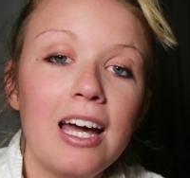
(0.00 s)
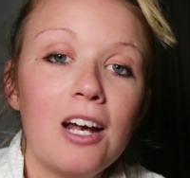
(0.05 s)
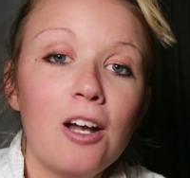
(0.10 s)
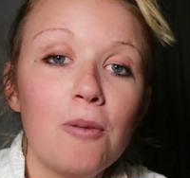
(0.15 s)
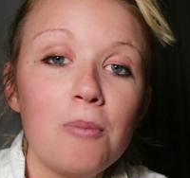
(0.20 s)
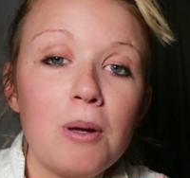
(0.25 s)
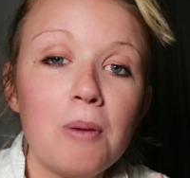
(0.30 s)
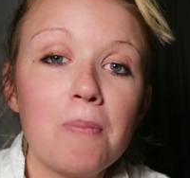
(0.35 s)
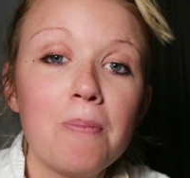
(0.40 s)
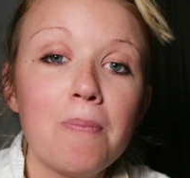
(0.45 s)
and
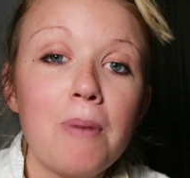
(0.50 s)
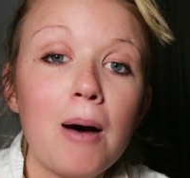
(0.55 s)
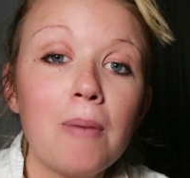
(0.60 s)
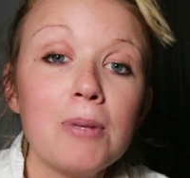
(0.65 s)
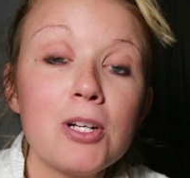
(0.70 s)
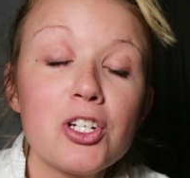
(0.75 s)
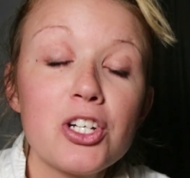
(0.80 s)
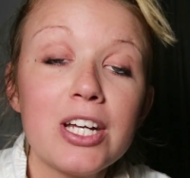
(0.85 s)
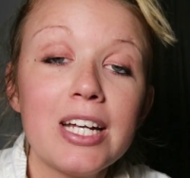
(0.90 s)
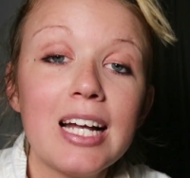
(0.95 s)
I'll be
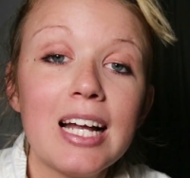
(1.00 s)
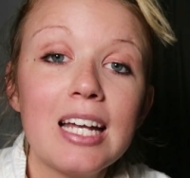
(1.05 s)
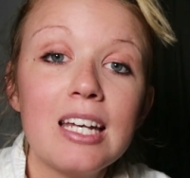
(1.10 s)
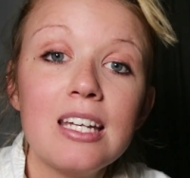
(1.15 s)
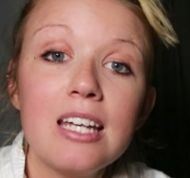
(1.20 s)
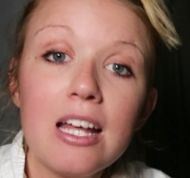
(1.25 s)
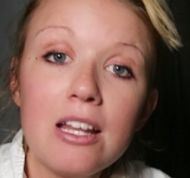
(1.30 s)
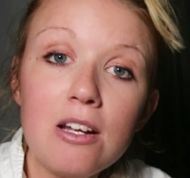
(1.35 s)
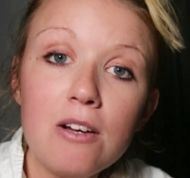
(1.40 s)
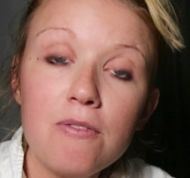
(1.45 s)
publishing
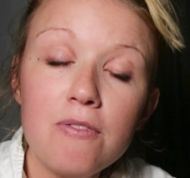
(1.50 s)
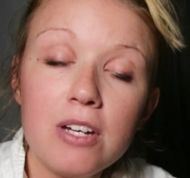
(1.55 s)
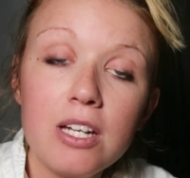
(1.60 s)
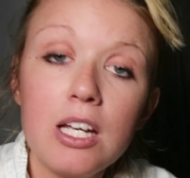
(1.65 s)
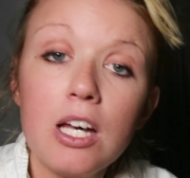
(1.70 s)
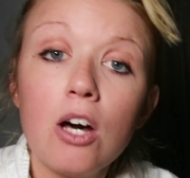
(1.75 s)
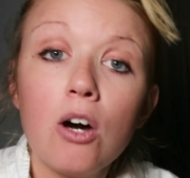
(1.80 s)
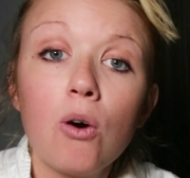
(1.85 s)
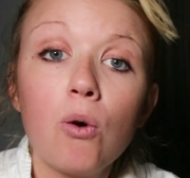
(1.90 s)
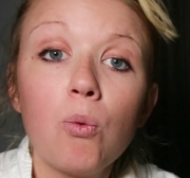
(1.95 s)
another
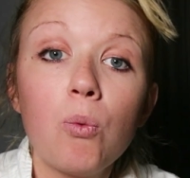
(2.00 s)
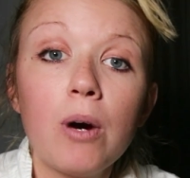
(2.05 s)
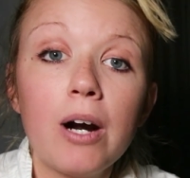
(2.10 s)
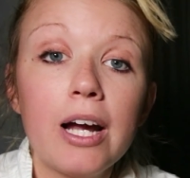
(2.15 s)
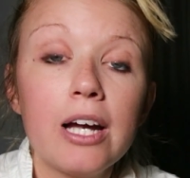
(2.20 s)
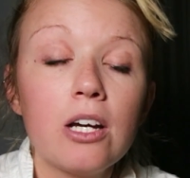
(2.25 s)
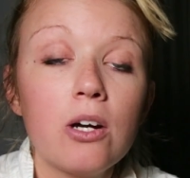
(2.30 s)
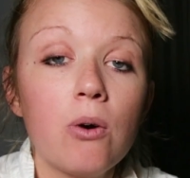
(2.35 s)
video where I